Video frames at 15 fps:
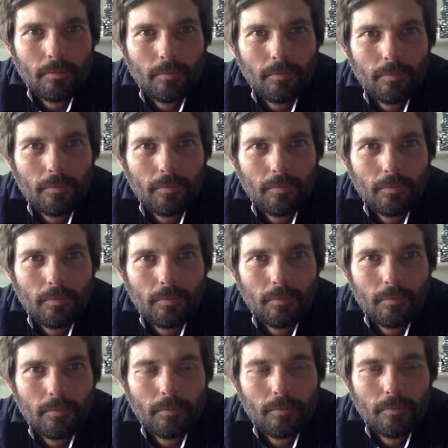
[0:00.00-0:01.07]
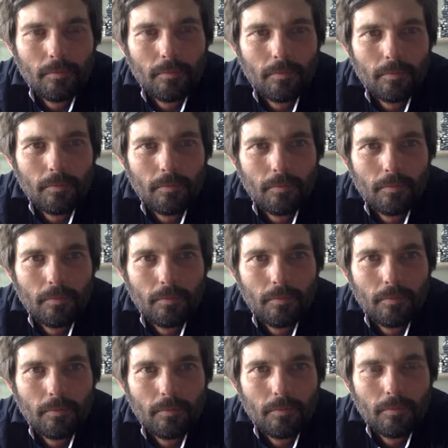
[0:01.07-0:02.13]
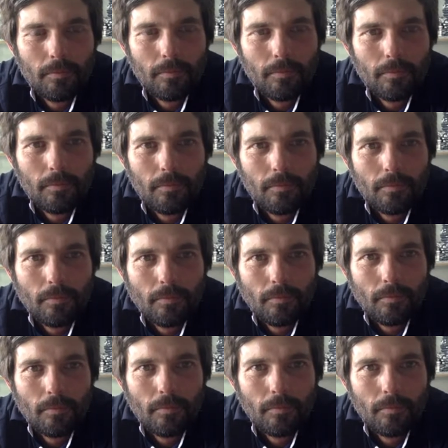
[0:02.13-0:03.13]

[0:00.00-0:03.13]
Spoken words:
No words are spoken by the person on screen.